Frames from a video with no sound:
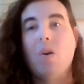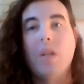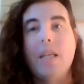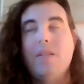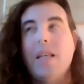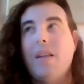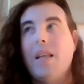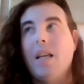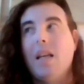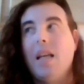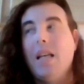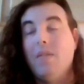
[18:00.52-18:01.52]
only is it, I
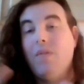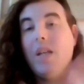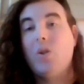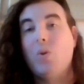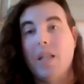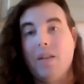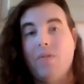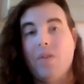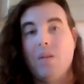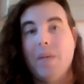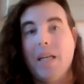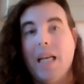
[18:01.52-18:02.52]
think, individually
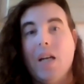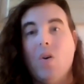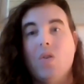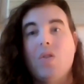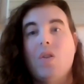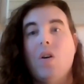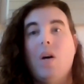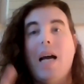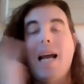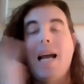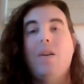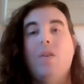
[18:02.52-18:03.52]
affirming, it also
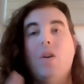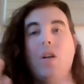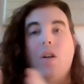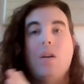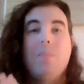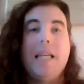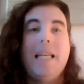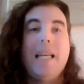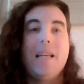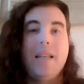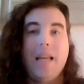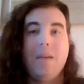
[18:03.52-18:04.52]

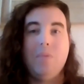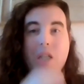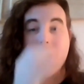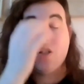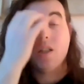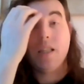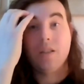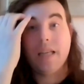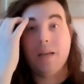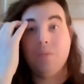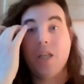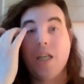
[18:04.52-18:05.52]
completing a name change, a legal
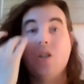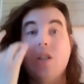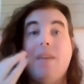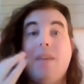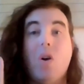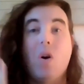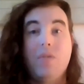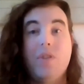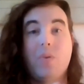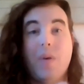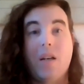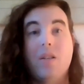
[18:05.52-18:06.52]
name change, and having all of
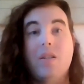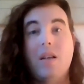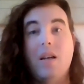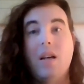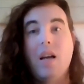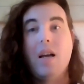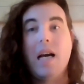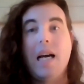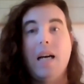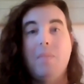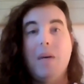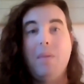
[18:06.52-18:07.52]
your records
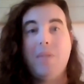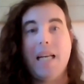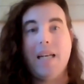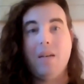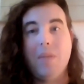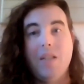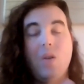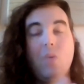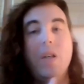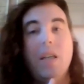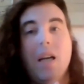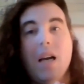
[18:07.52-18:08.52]
updated means that
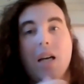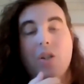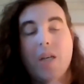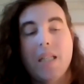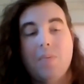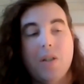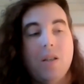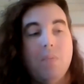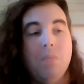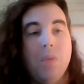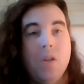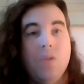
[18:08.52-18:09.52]
when a trans
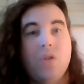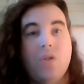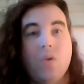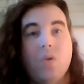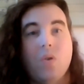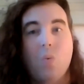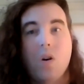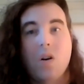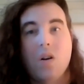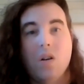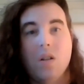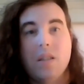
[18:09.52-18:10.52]
person moves through the
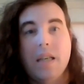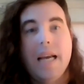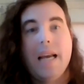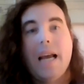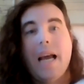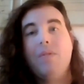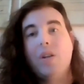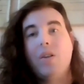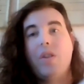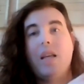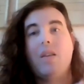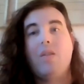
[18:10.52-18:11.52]
world,
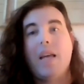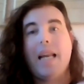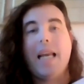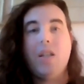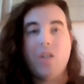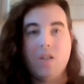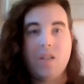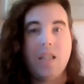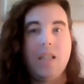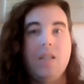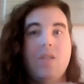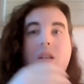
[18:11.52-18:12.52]
everything that
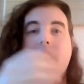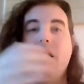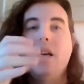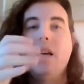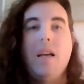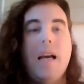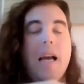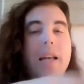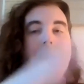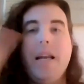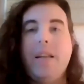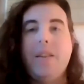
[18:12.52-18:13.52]
agencies
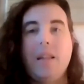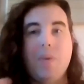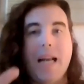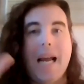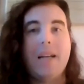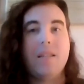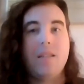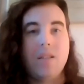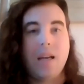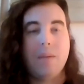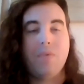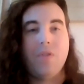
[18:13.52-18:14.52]
and anything that would access
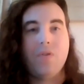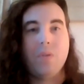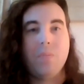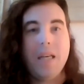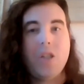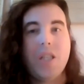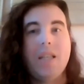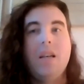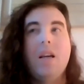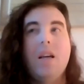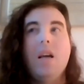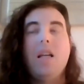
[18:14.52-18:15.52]
this type of
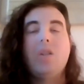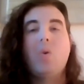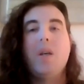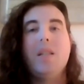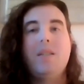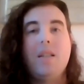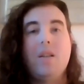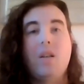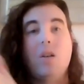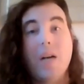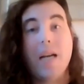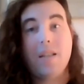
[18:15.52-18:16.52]
information is going to see the
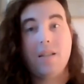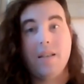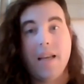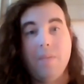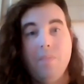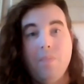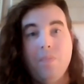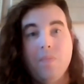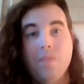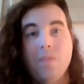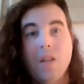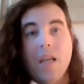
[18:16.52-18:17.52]
correct name
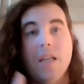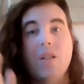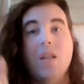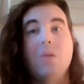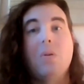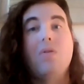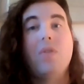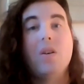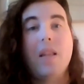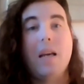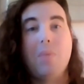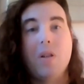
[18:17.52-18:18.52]
and is going to refer
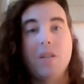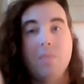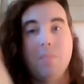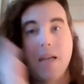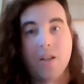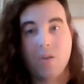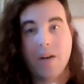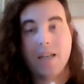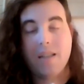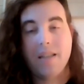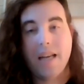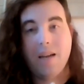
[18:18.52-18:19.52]
to that person by the
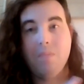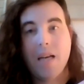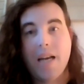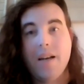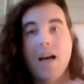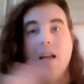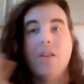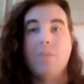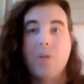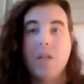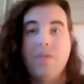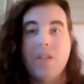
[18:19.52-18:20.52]
correct name and not their
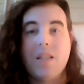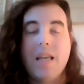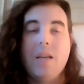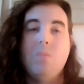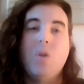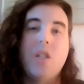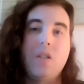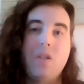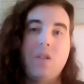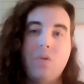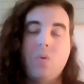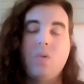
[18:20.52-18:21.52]
previous name, which
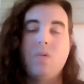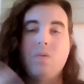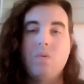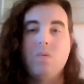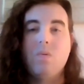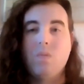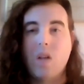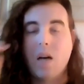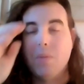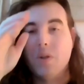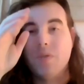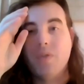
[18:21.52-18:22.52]
is
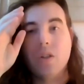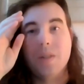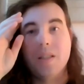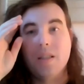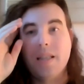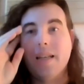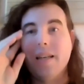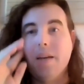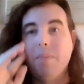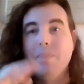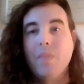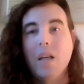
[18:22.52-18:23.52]
commonly referred to as a dead name,